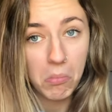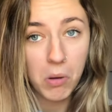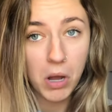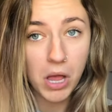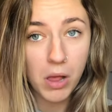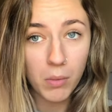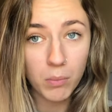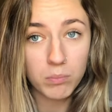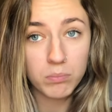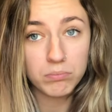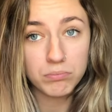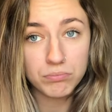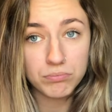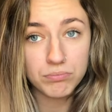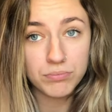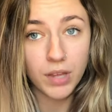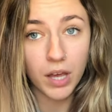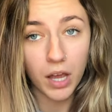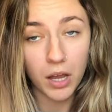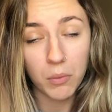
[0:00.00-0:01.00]
well,
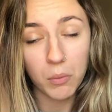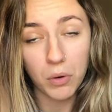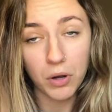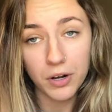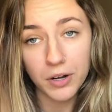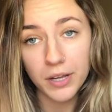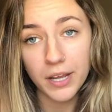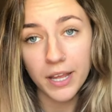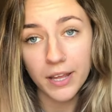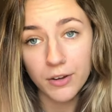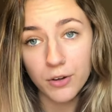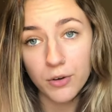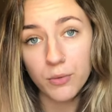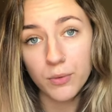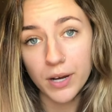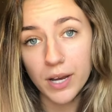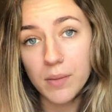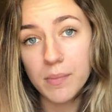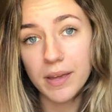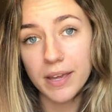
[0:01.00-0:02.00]
I want to get new
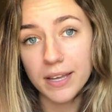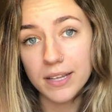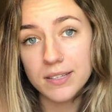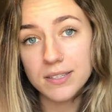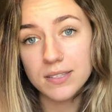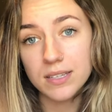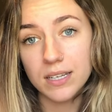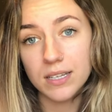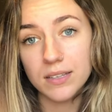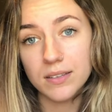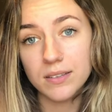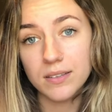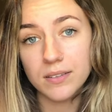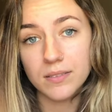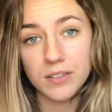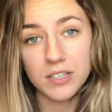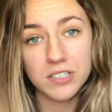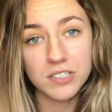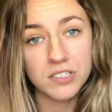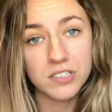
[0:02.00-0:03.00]
Raybans
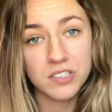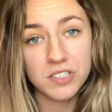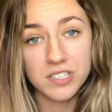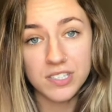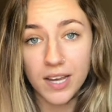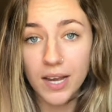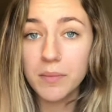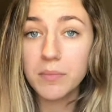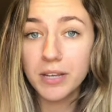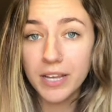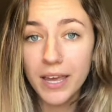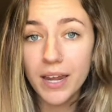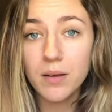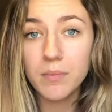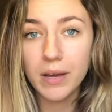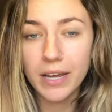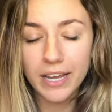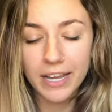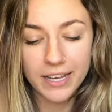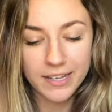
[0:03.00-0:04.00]
and this is the time to get
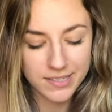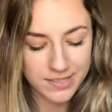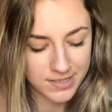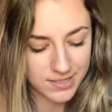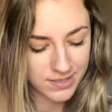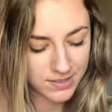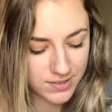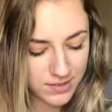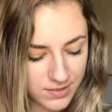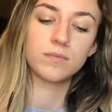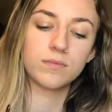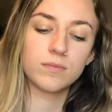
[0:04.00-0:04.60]
them, I guess.